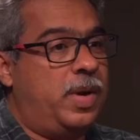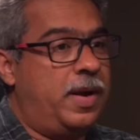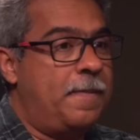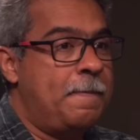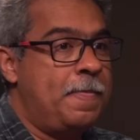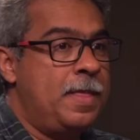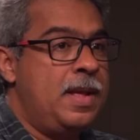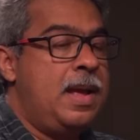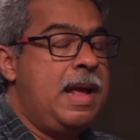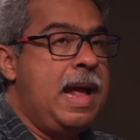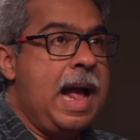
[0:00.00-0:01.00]
way.
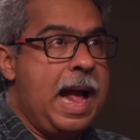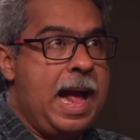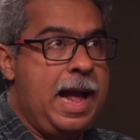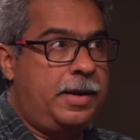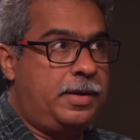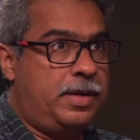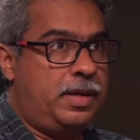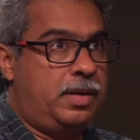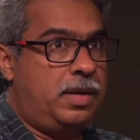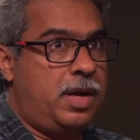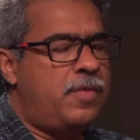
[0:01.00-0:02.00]
And
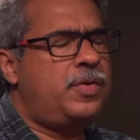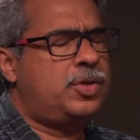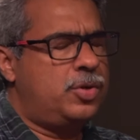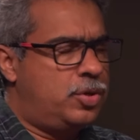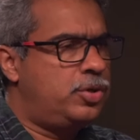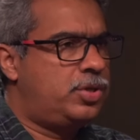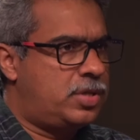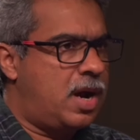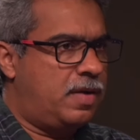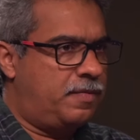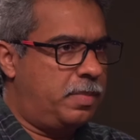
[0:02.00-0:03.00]
it was a good
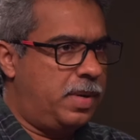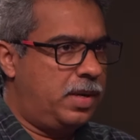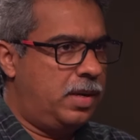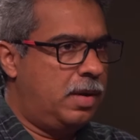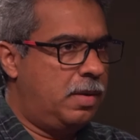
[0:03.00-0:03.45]
start for me.